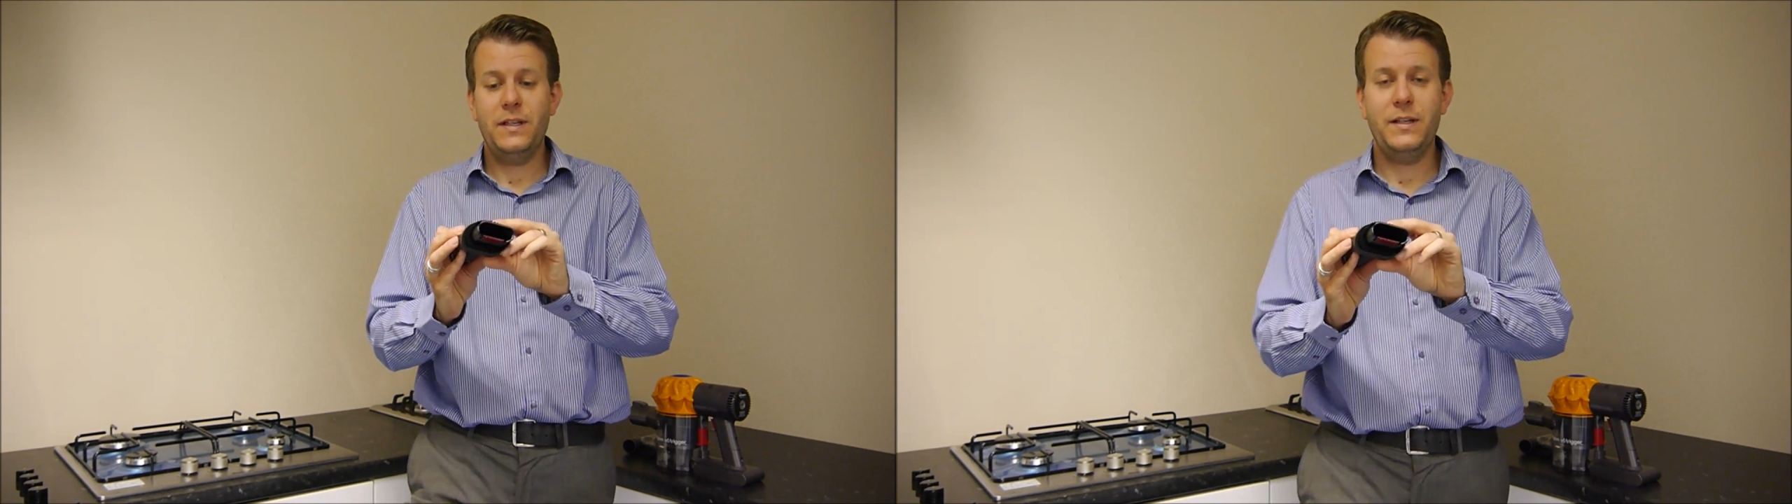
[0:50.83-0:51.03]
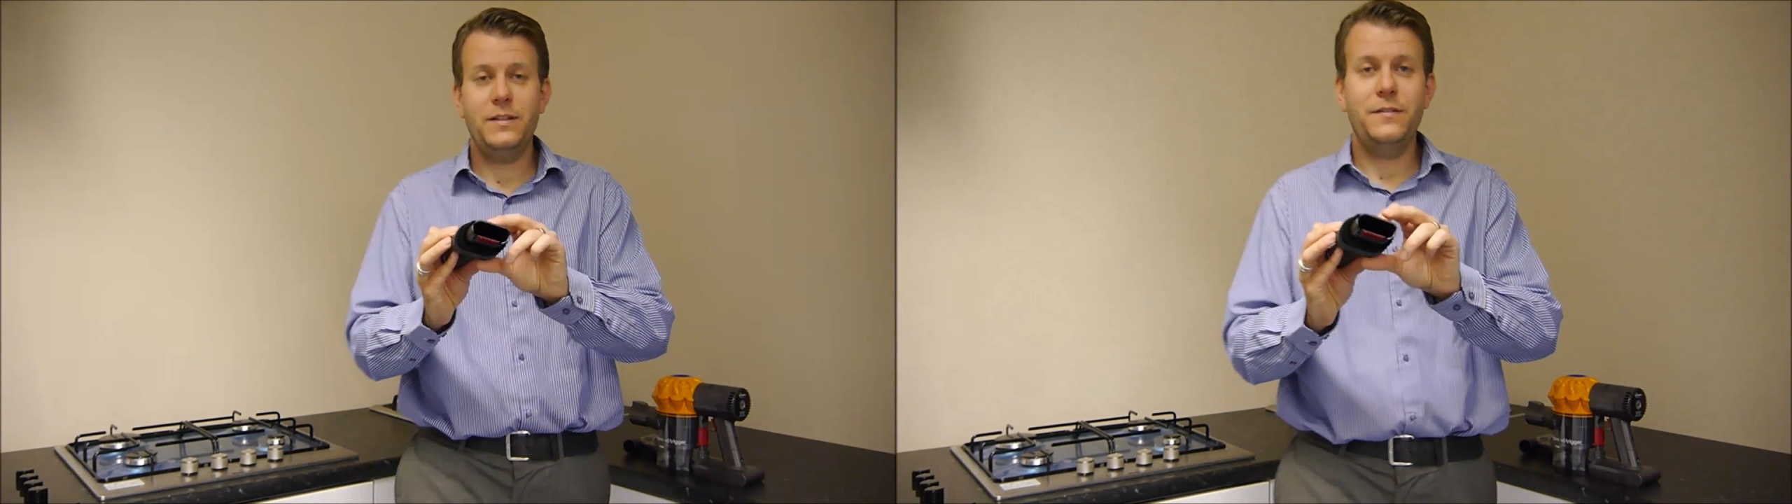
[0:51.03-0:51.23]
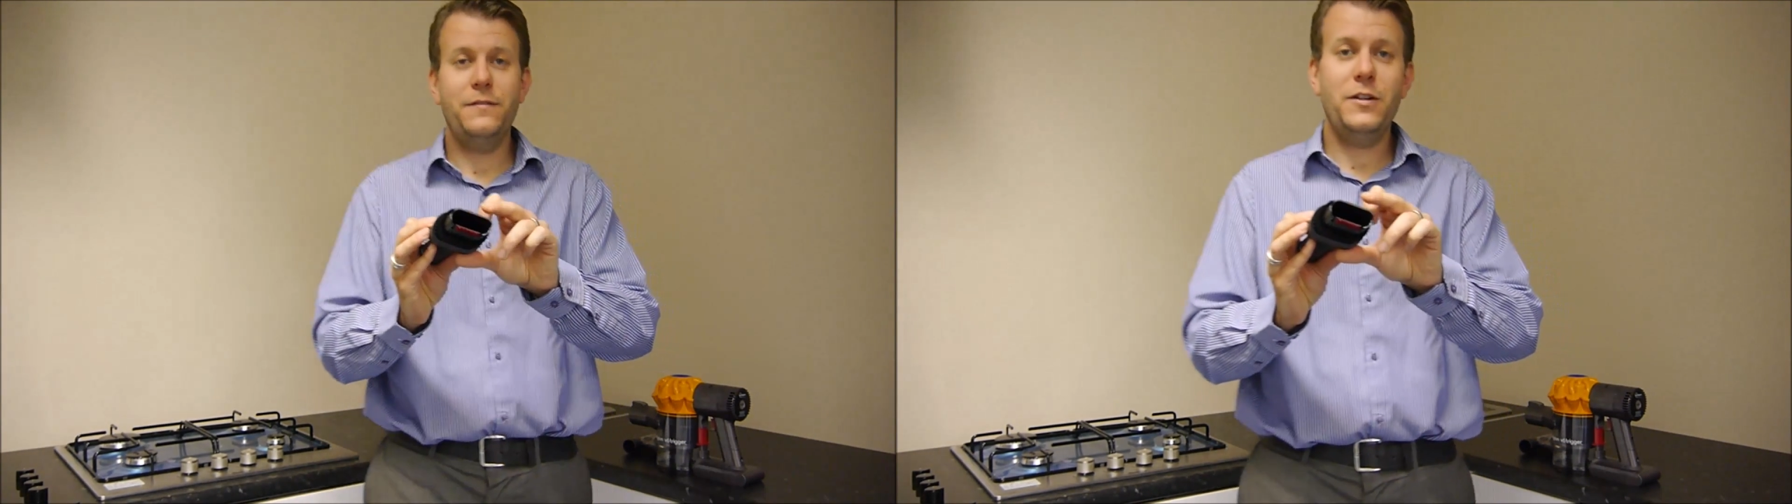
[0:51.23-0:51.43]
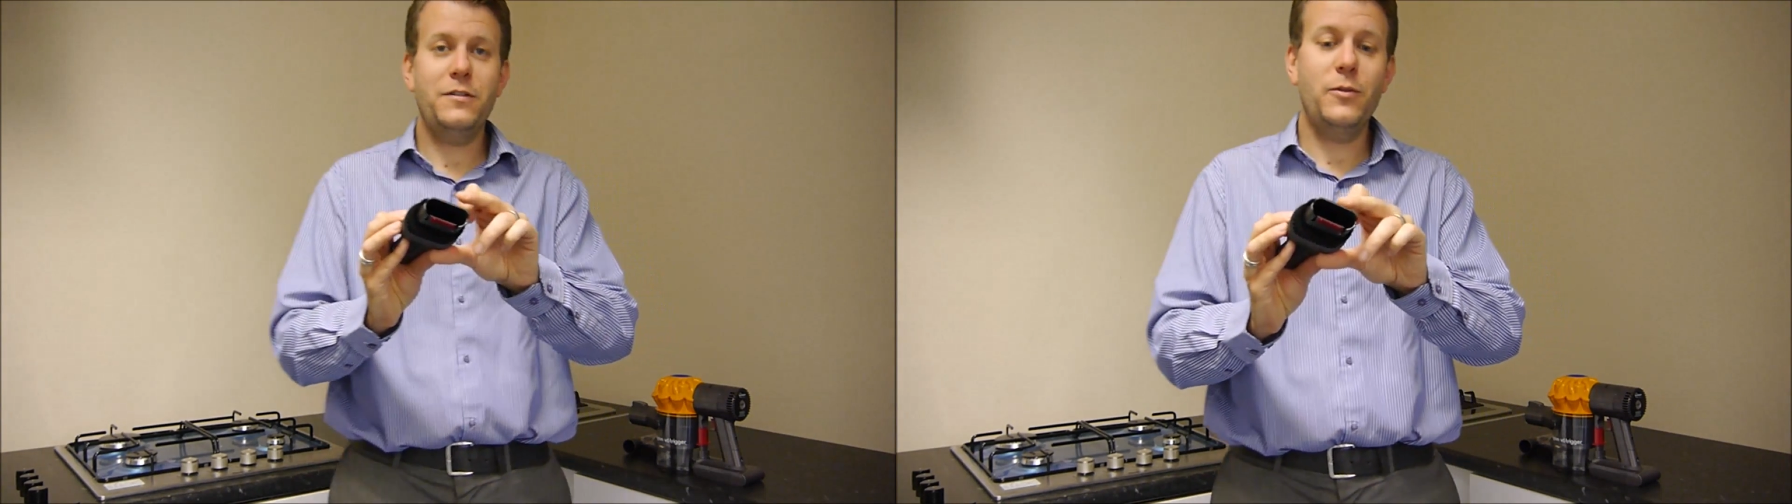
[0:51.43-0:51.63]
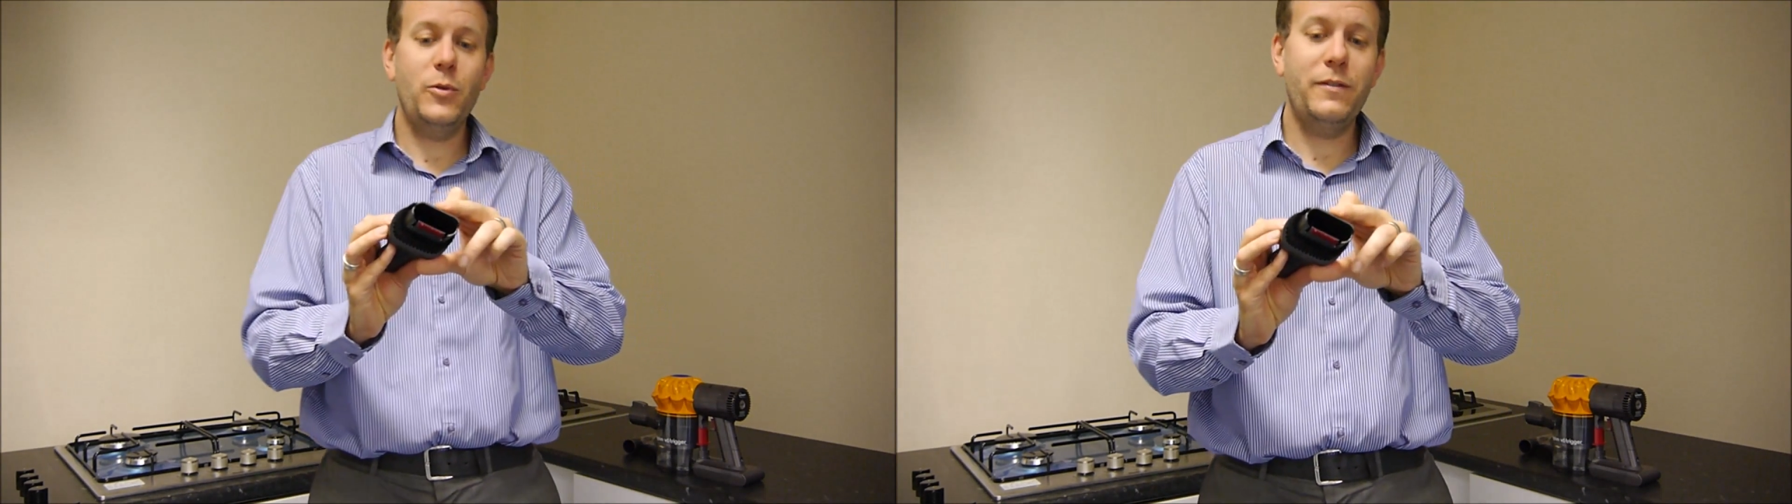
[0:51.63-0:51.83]
is
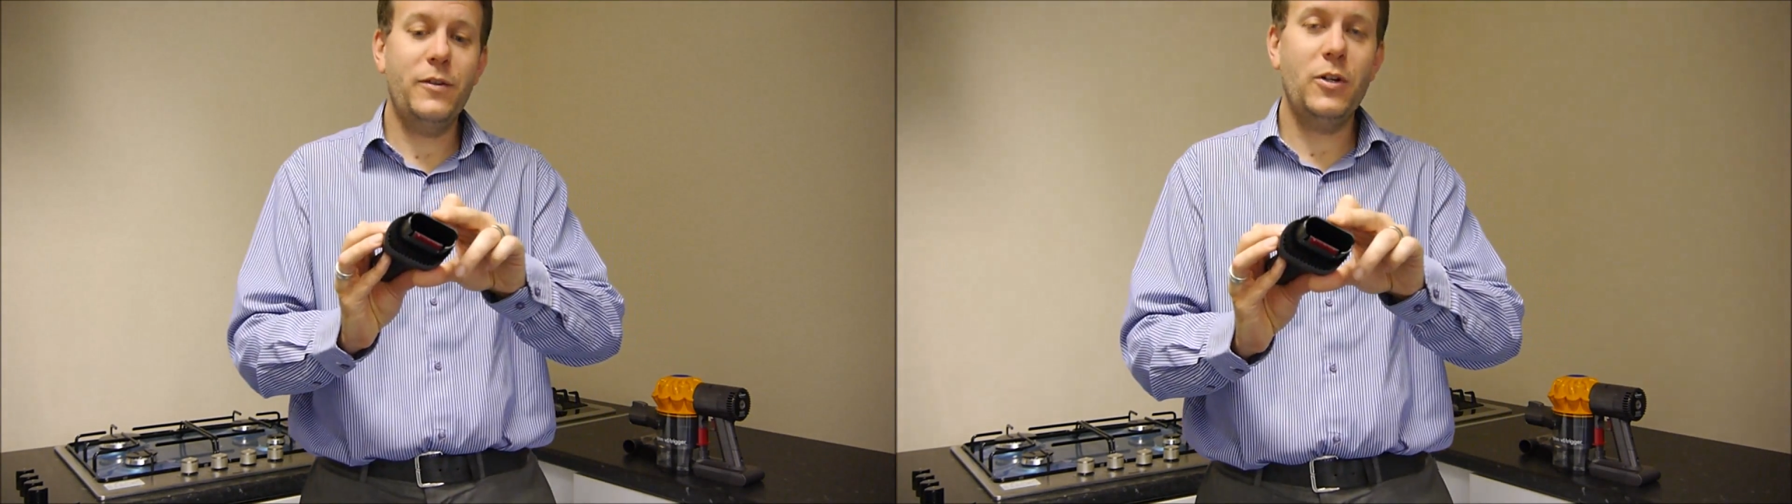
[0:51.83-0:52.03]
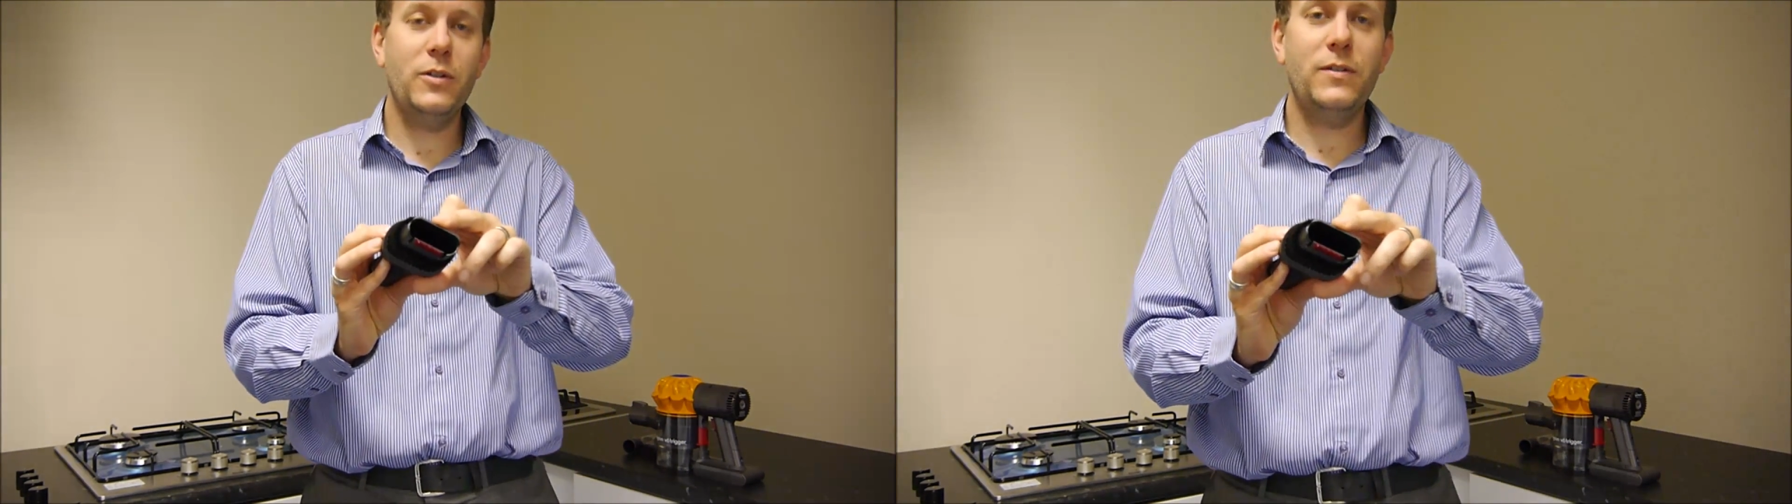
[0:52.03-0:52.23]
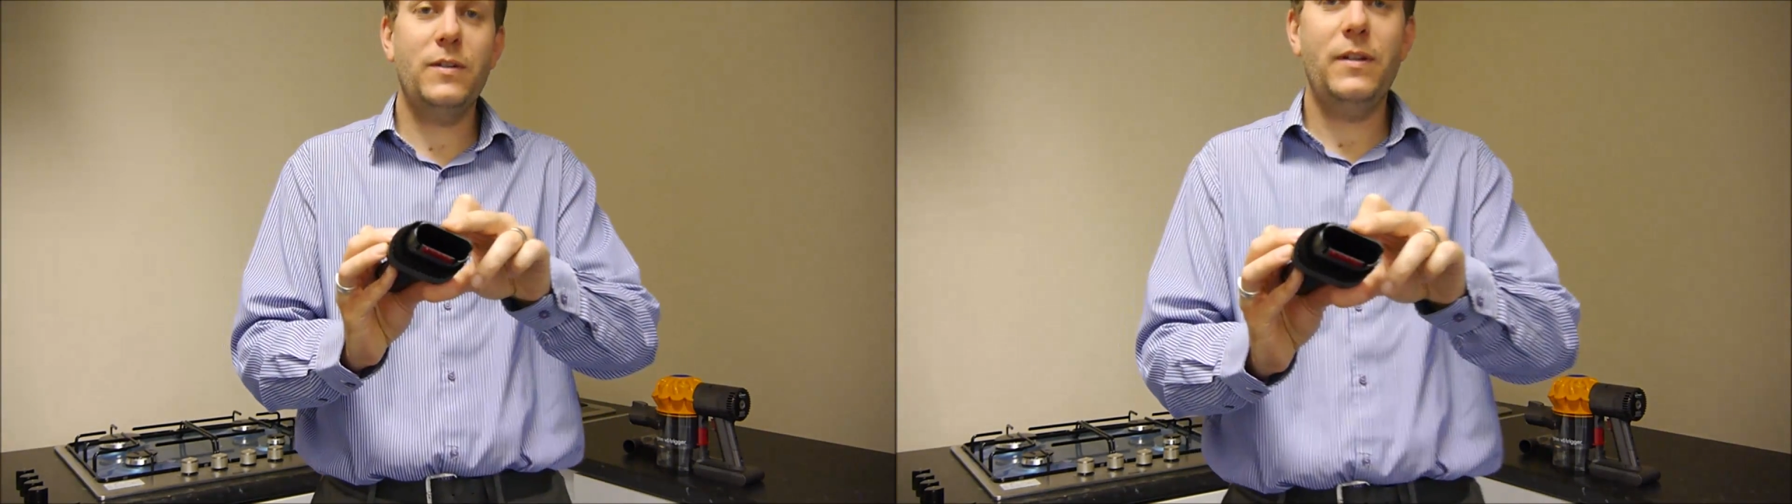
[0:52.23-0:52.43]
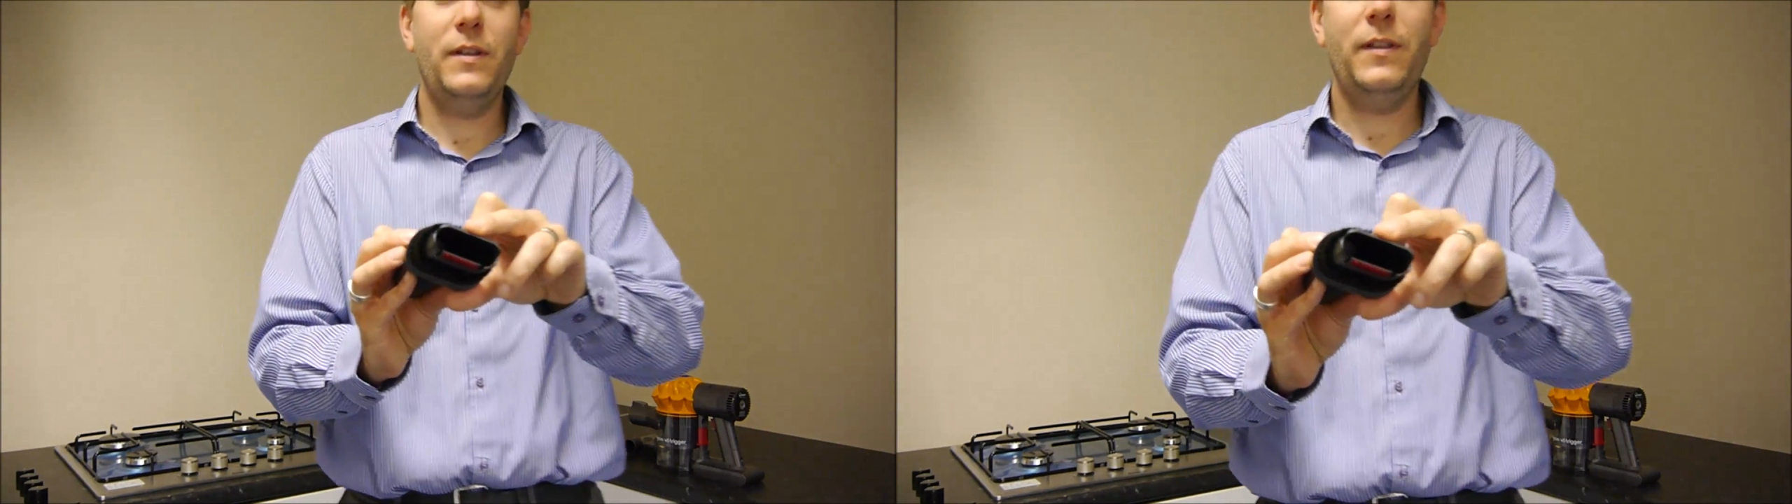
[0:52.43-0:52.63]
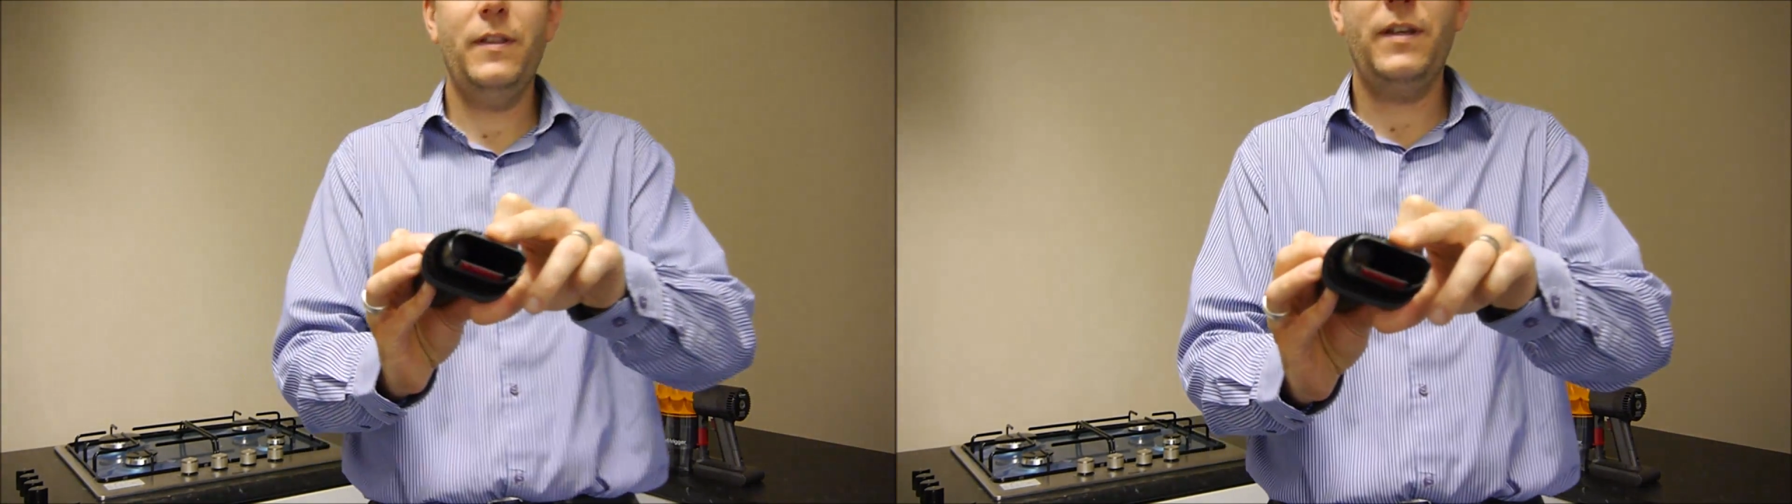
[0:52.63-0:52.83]
first of all you've got
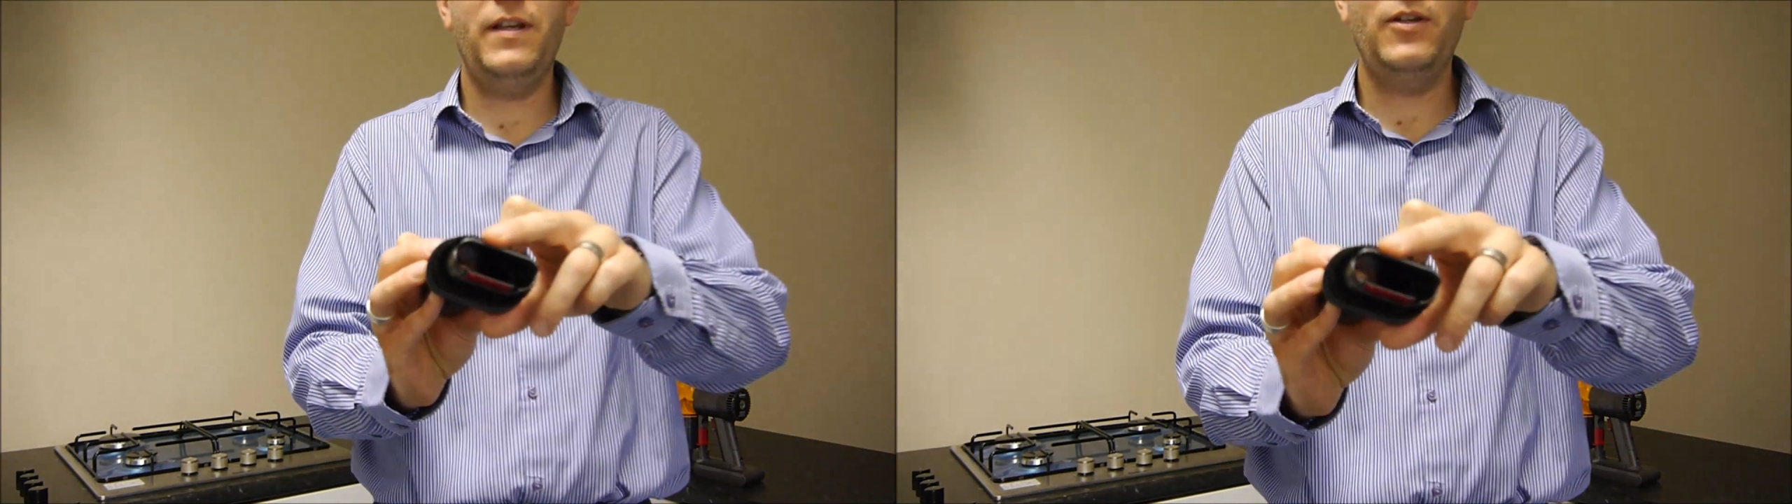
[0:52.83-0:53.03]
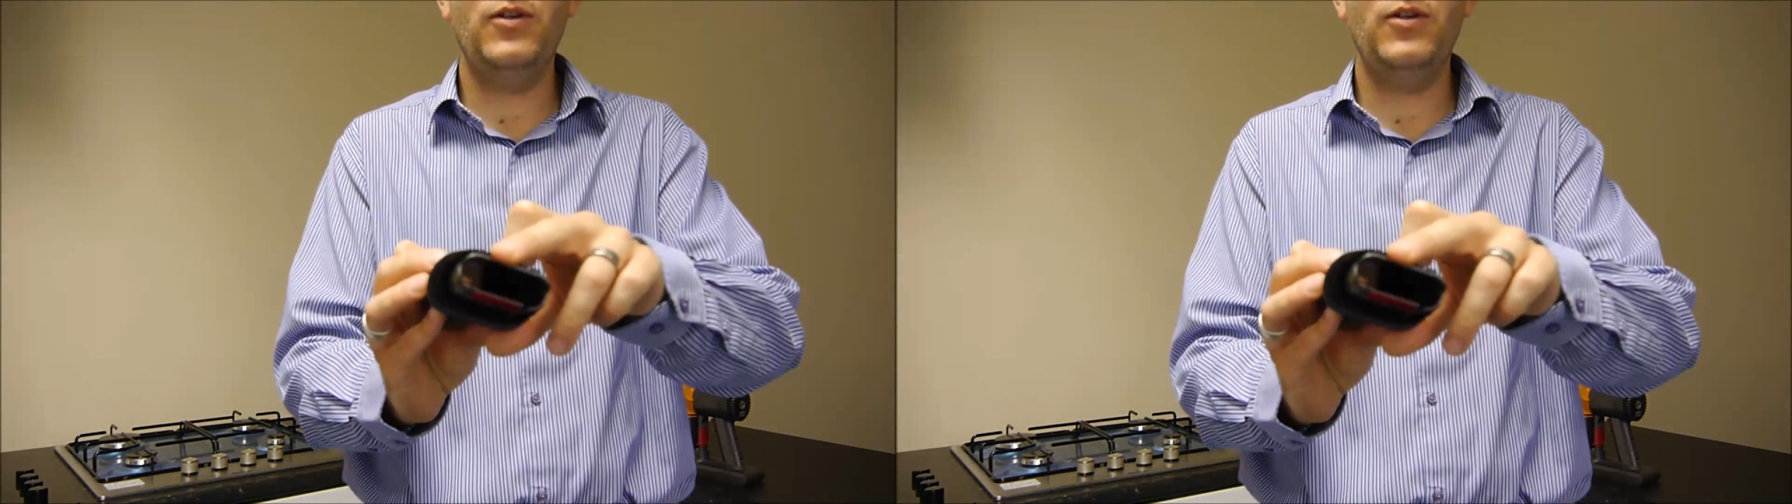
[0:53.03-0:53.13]
the